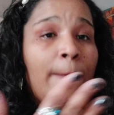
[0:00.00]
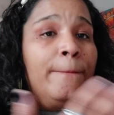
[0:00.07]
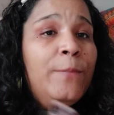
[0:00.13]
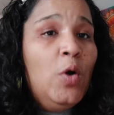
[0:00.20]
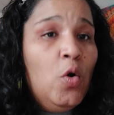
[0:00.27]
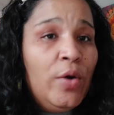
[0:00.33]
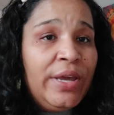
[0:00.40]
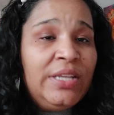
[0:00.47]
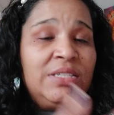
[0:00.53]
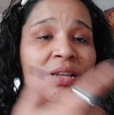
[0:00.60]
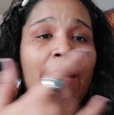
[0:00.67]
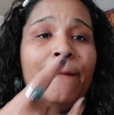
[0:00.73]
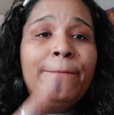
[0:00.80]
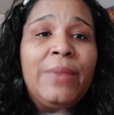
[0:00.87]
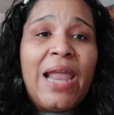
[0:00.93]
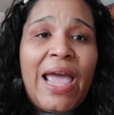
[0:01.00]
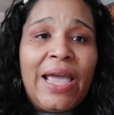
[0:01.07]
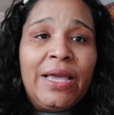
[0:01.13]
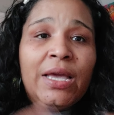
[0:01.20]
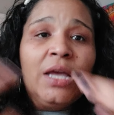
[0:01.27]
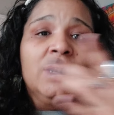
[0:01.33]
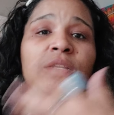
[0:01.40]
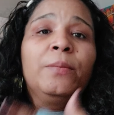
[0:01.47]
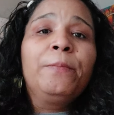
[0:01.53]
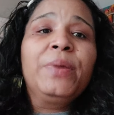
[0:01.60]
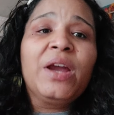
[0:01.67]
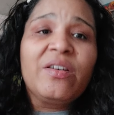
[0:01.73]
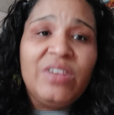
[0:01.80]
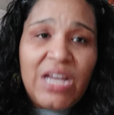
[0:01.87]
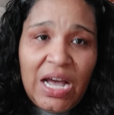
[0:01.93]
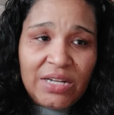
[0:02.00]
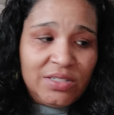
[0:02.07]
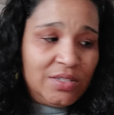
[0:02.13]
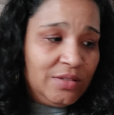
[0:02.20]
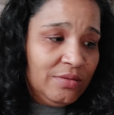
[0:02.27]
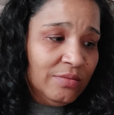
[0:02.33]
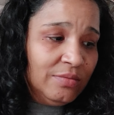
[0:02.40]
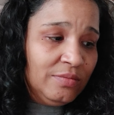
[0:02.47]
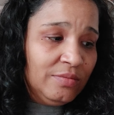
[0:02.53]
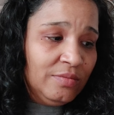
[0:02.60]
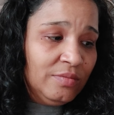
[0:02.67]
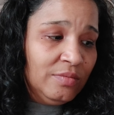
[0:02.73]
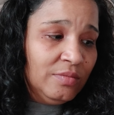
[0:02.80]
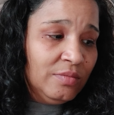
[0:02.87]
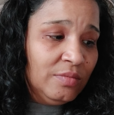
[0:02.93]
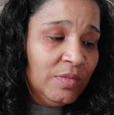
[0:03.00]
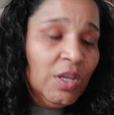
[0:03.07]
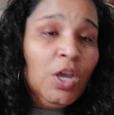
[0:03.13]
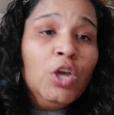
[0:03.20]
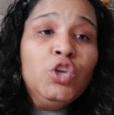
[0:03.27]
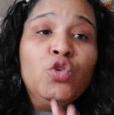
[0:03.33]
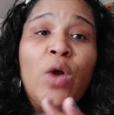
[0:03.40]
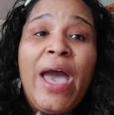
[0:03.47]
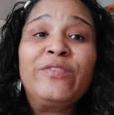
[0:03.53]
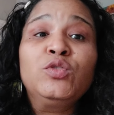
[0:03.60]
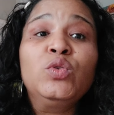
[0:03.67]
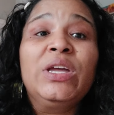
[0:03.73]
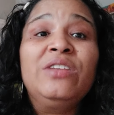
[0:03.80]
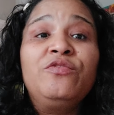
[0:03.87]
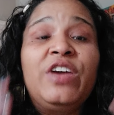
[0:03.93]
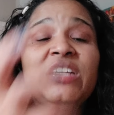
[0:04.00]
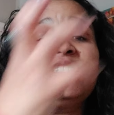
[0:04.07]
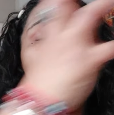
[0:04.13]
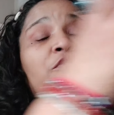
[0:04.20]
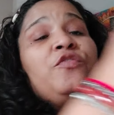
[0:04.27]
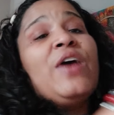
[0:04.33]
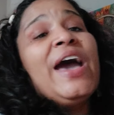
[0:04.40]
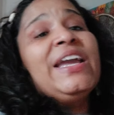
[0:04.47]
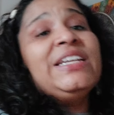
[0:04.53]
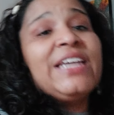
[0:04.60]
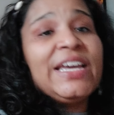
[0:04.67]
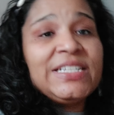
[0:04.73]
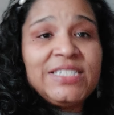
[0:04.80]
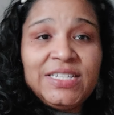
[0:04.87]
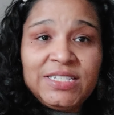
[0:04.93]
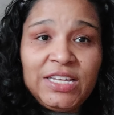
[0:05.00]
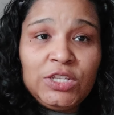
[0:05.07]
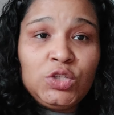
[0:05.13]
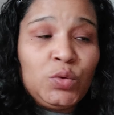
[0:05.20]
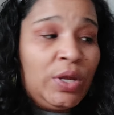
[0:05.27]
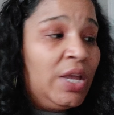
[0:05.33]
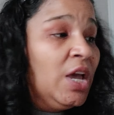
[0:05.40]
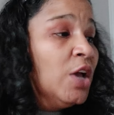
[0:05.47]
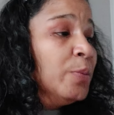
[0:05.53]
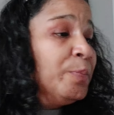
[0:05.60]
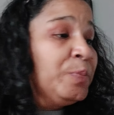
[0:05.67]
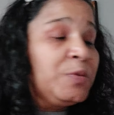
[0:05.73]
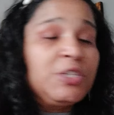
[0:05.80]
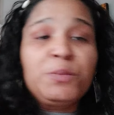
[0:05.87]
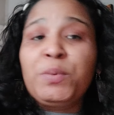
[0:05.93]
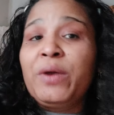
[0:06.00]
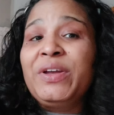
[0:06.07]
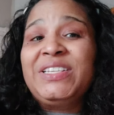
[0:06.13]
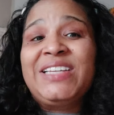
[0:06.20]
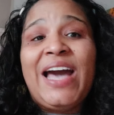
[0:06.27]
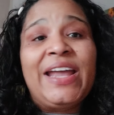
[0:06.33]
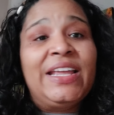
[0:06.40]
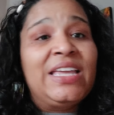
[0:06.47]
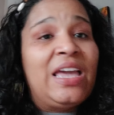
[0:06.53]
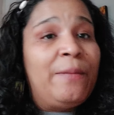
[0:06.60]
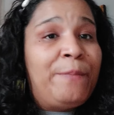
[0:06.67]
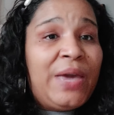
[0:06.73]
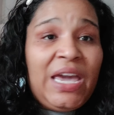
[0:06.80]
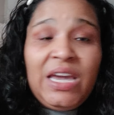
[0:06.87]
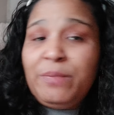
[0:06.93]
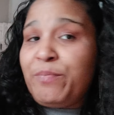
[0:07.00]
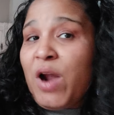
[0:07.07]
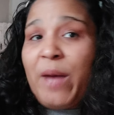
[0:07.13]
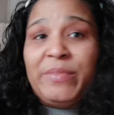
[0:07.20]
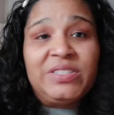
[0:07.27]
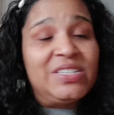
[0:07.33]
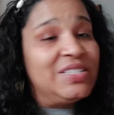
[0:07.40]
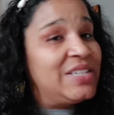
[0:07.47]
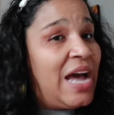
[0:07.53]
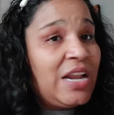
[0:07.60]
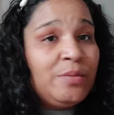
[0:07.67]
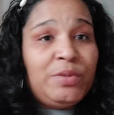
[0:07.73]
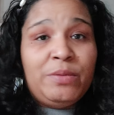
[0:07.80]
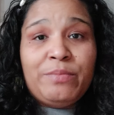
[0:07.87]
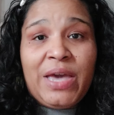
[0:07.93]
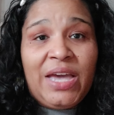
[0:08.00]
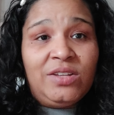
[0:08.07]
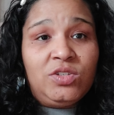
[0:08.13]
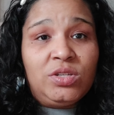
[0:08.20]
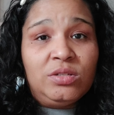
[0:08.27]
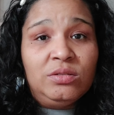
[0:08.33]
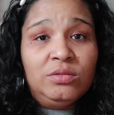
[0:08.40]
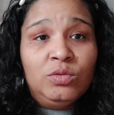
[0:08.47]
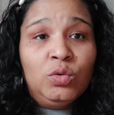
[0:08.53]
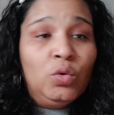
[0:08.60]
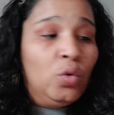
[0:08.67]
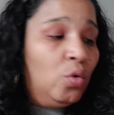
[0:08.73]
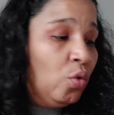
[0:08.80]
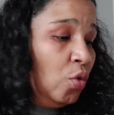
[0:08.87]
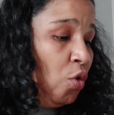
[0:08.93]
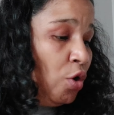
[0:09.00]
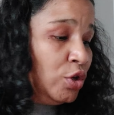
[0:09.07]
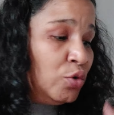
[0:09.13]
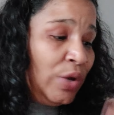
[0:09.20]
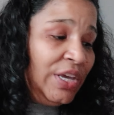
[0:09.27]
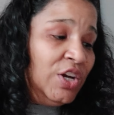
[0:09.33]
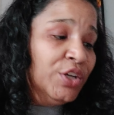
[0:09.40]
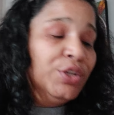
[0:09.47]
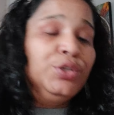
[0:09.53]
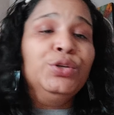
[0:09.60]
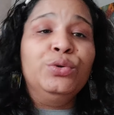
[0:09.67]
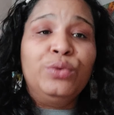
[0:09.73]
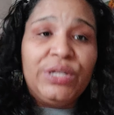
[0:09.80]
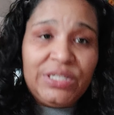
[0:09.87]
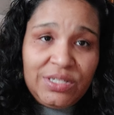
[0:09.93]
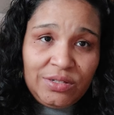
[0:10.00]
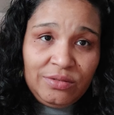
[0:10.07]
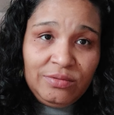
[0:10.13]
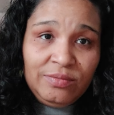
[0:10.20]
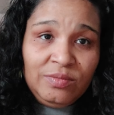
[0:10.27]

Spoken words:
Point blank, period. You have to invest finances into it. Spirits got to get paid. Promises got to be met, or you ain't going to do it.